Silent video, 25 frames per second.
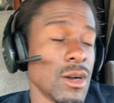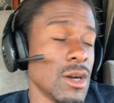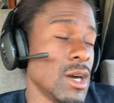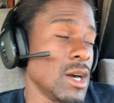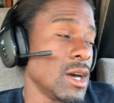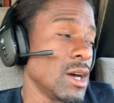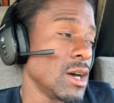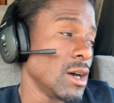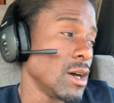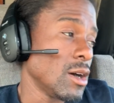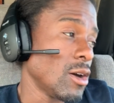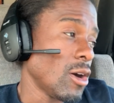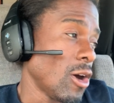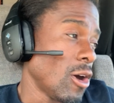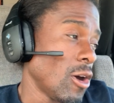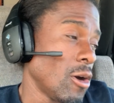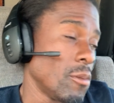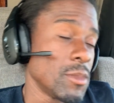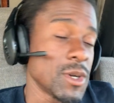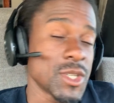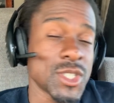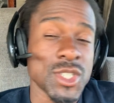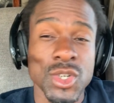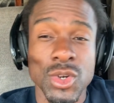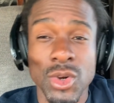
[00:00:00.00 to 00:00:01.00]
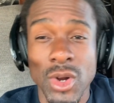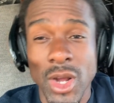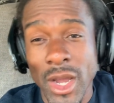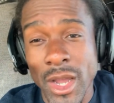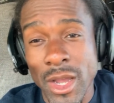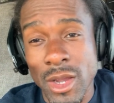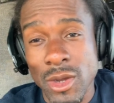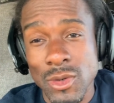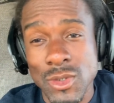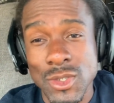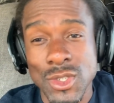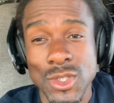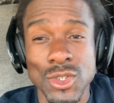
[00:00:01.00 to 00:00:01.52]
all my
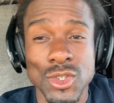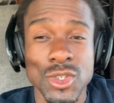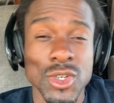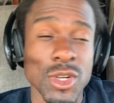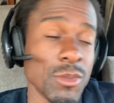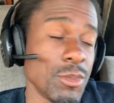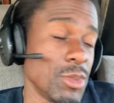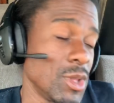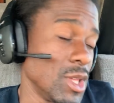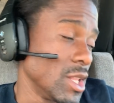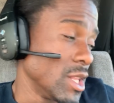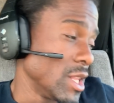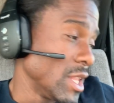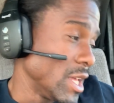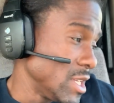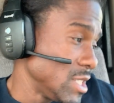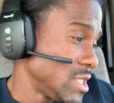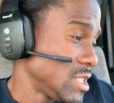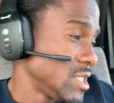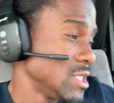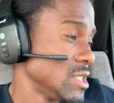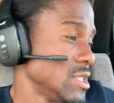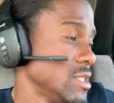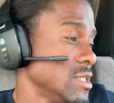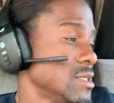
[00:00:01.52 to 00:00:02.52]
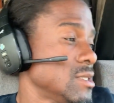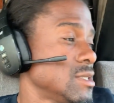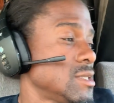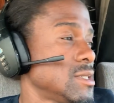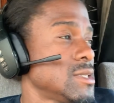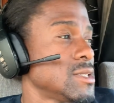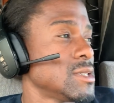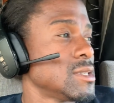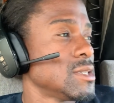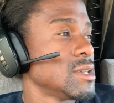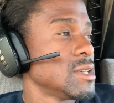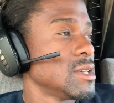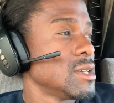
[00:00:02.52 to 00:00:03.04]
trials and
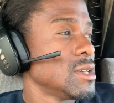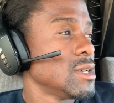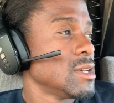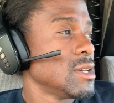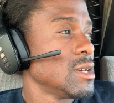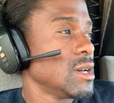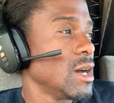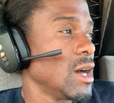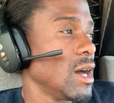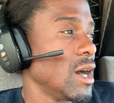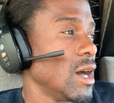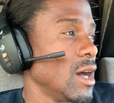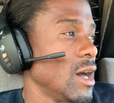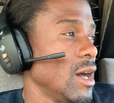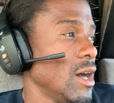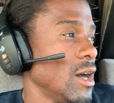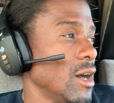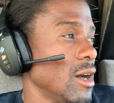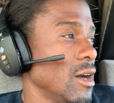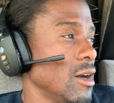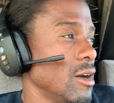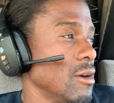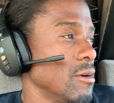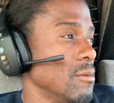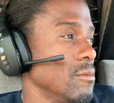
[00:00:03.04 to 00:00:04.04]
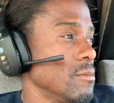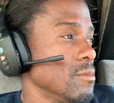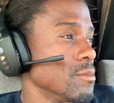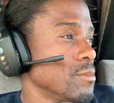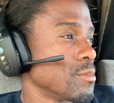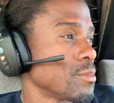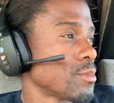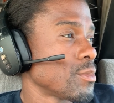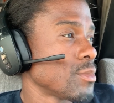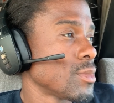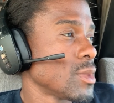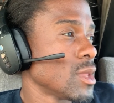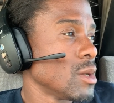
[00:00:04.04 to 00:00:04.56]
tribulations,
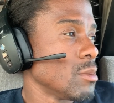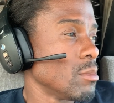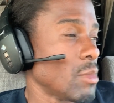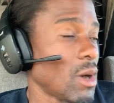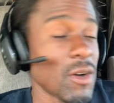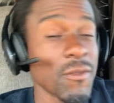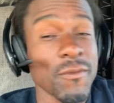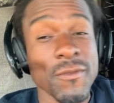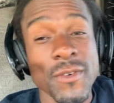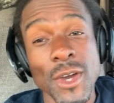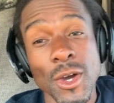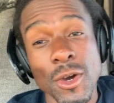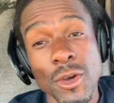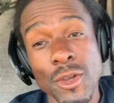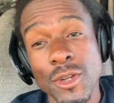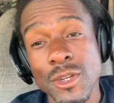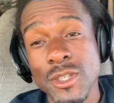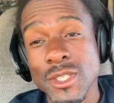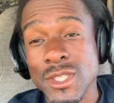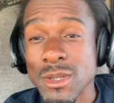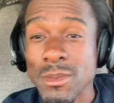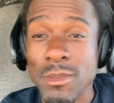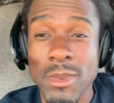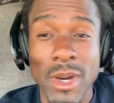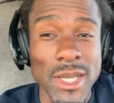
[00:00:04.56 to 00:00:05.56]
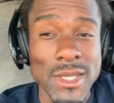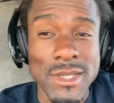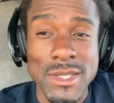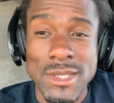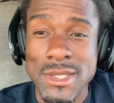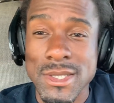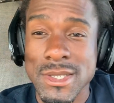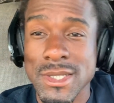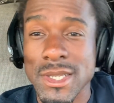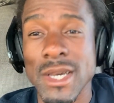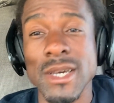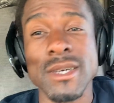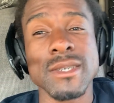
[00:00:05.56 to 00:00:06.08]
my failures and my
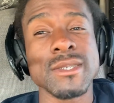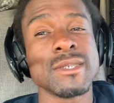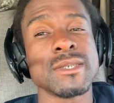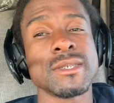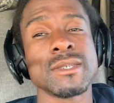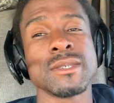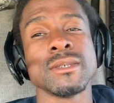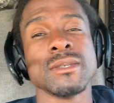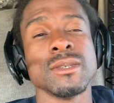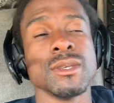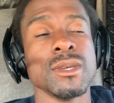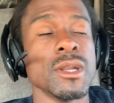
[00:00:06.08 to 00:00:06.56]
success.